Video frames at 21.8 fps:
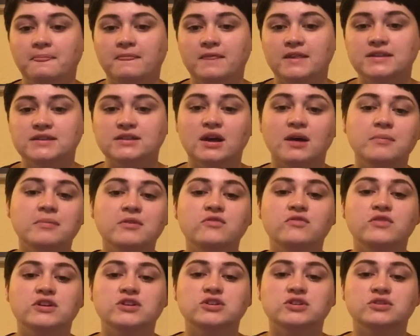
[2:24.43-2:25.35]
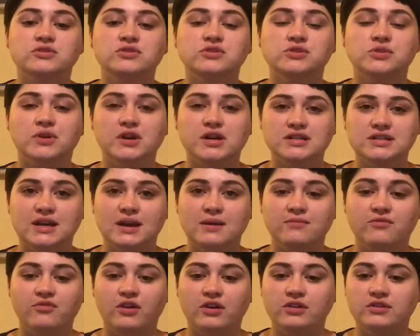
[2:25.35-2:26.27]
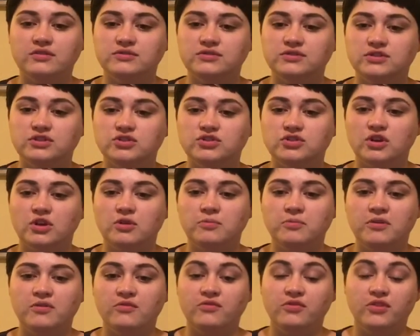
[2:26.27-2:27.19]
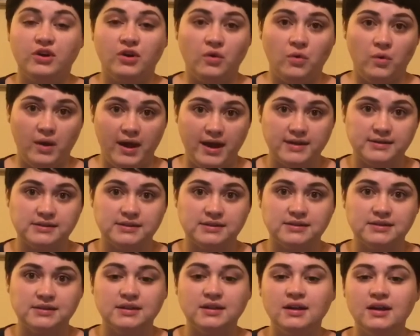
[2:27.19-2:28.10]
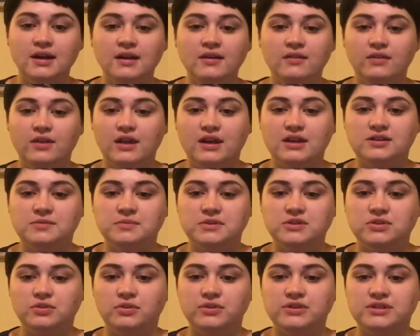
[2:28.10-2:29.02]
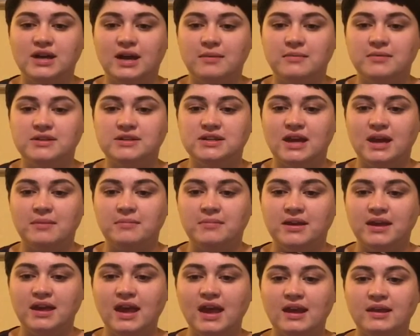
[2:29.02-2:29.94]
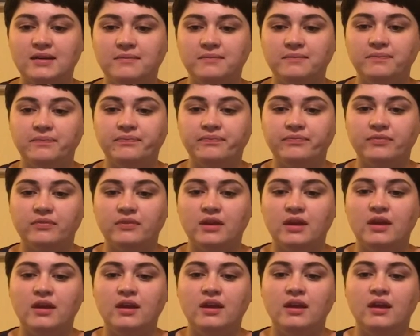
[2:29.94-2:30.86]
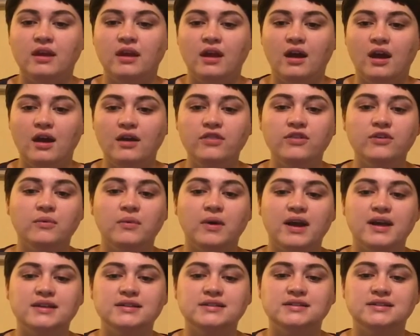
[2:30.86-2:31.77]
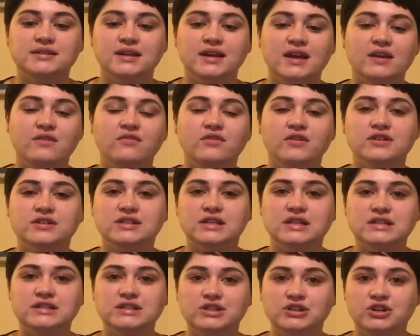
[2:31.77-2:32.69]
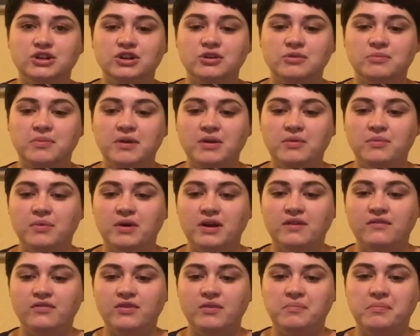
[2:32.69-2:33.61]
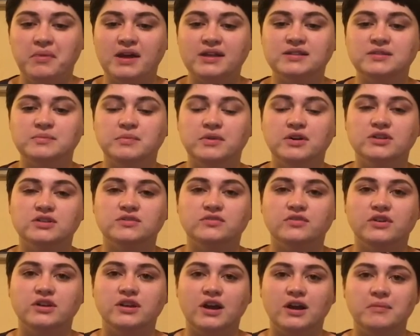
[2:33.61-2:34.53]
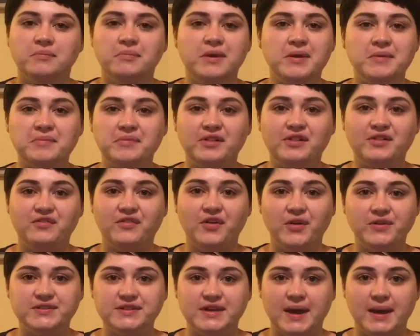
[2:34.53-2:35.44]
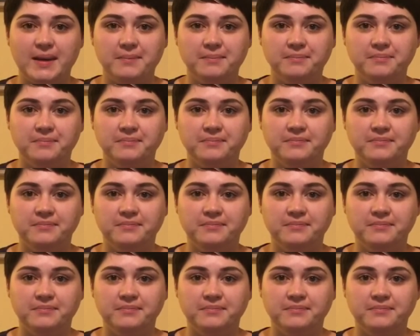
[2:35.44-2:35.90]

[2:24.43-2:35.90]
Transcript: This common fictional story type follows the trope of the quest that has been told time and time again. Otherwise, The Giver is considered to be one of the best books for young people of all time.